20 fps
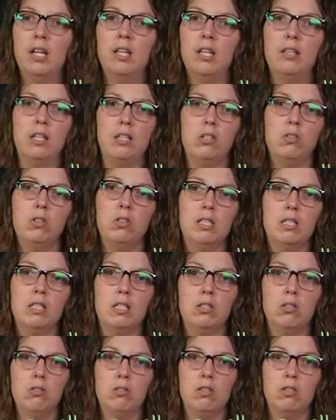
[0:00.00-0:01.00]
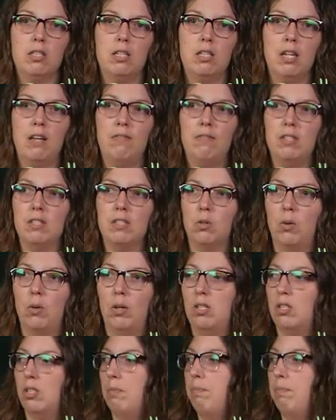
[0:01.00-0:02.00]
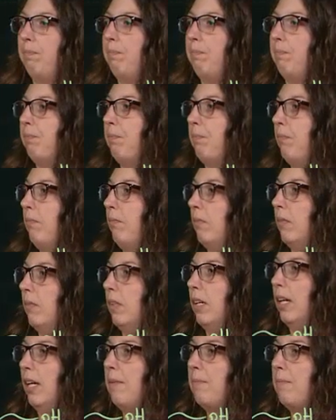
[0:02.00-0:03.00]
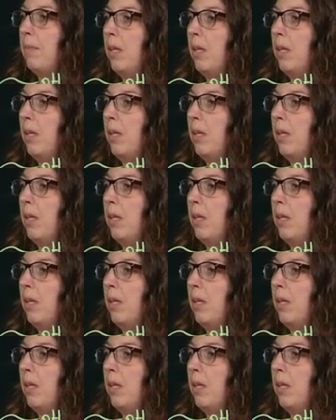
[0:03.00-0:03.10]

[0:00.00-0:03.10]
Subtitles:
then you need to use the Davies equation. Okay?